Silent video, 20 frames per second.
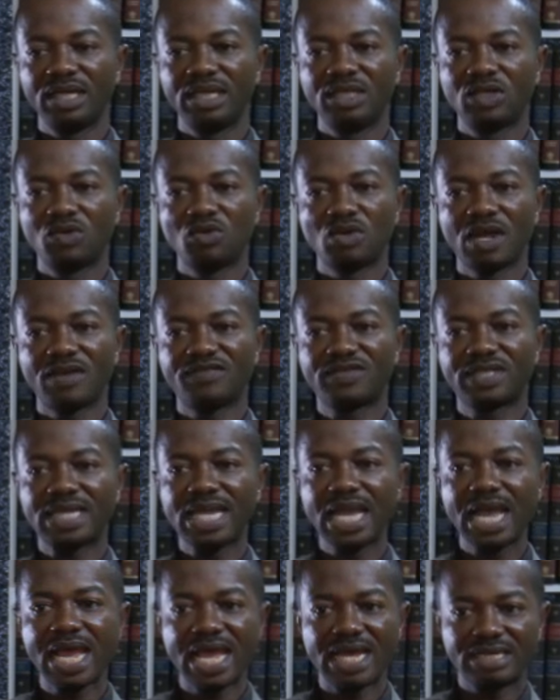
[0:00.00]
Then we have
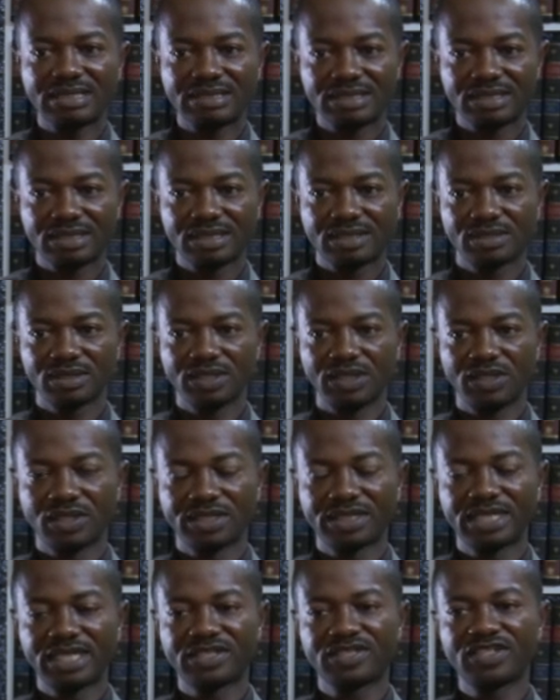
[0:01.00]
scarce. You don't
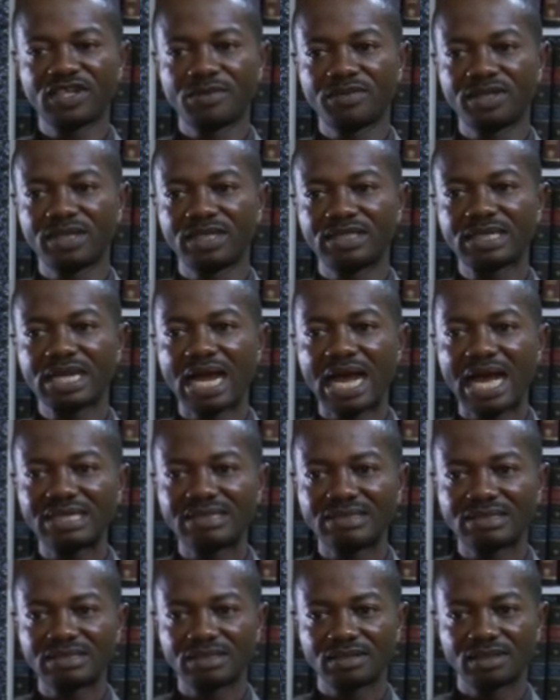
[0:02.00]
say something is
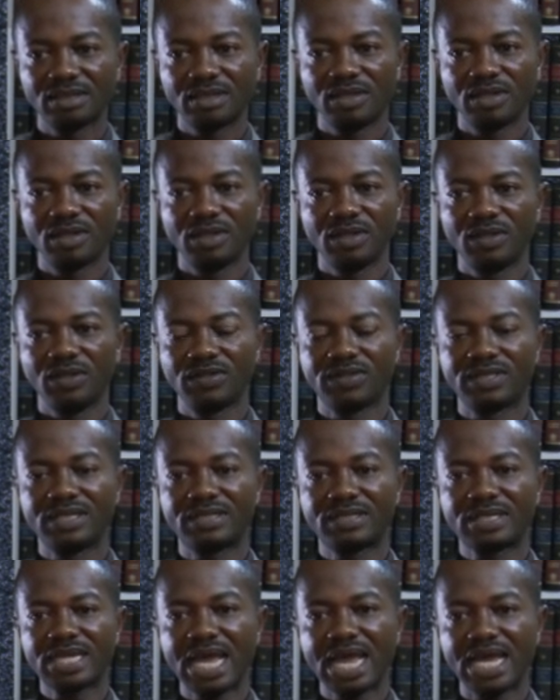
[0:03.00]
scarce. You say
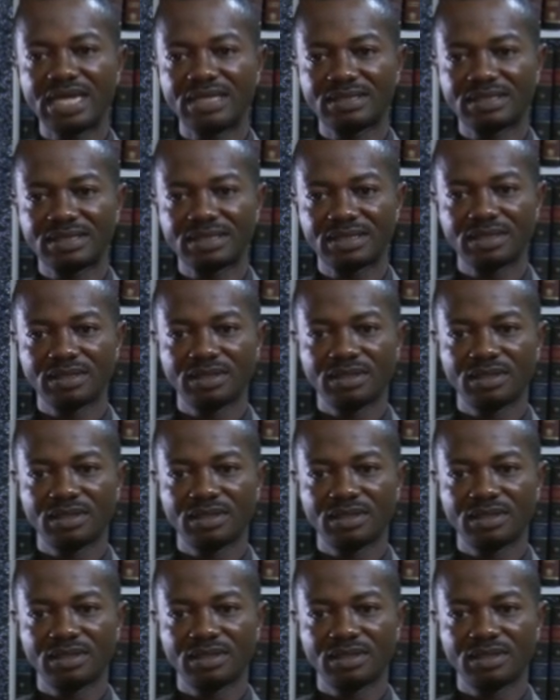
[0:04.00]
scarce.